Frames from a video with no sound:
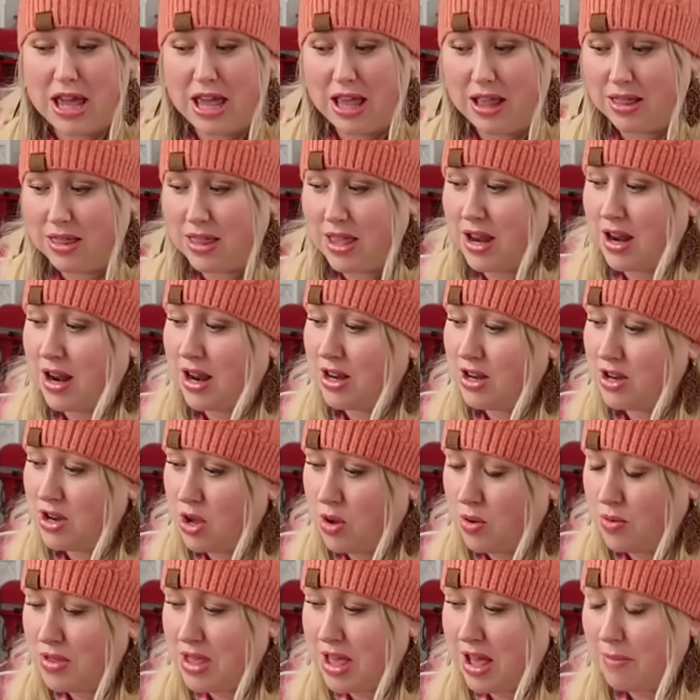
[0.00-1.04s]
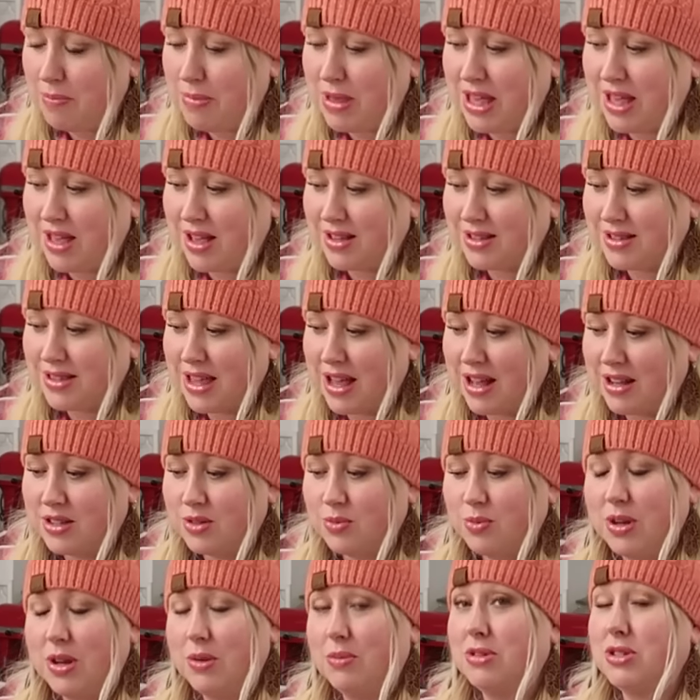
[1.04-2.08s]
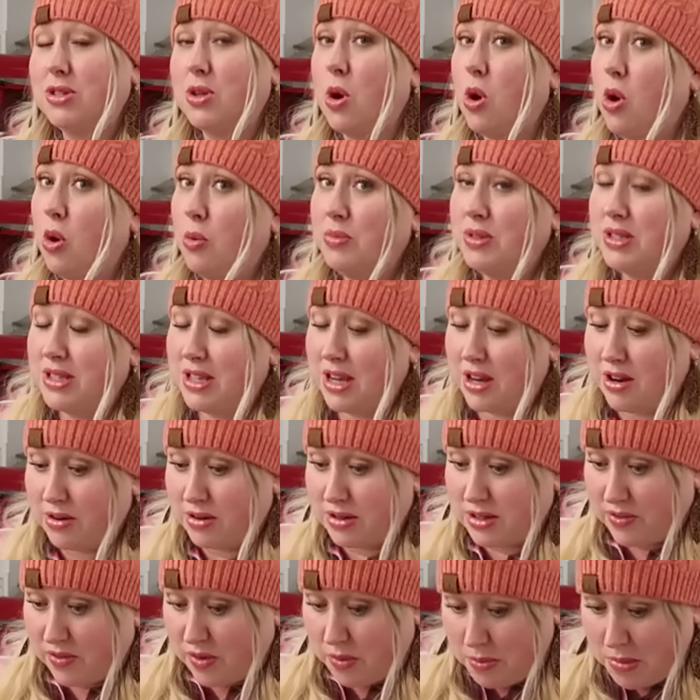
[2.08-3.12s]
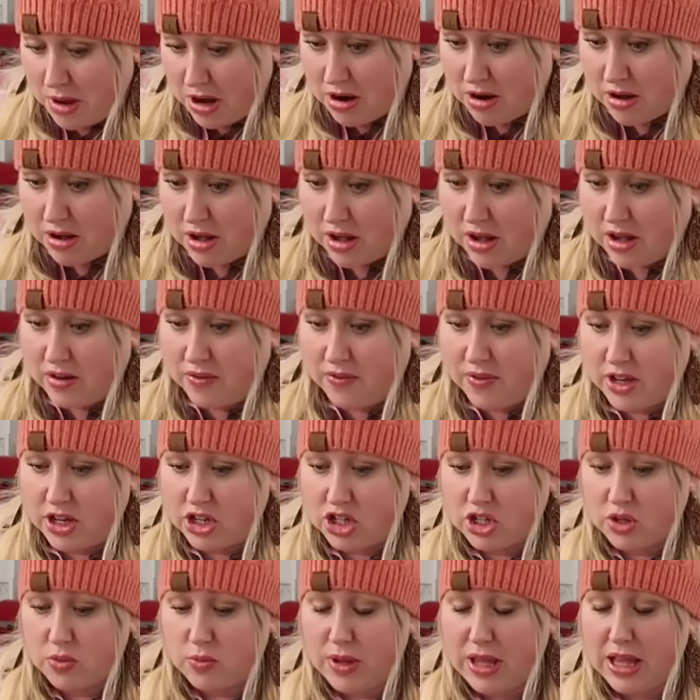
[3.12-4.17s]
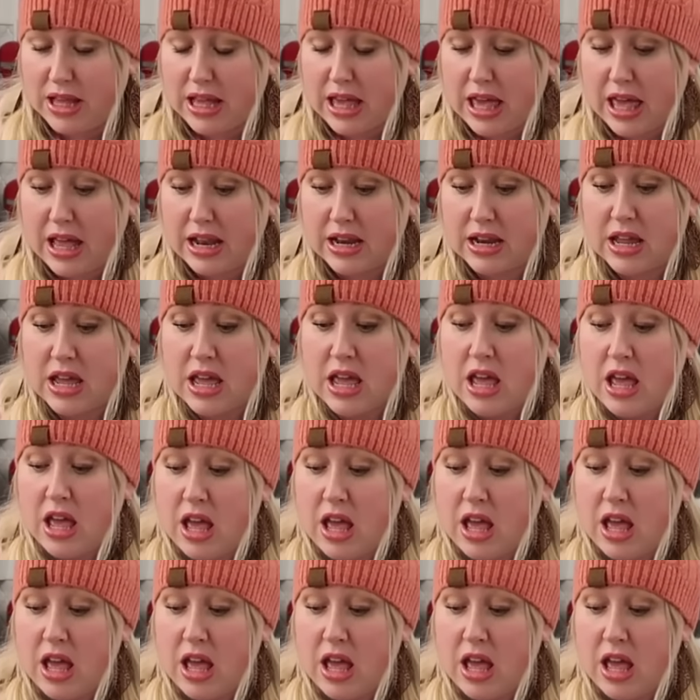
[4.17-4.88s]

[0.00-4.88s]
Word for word: 8th. And I know that because that's when it was the Homesteaders of America convention weekend.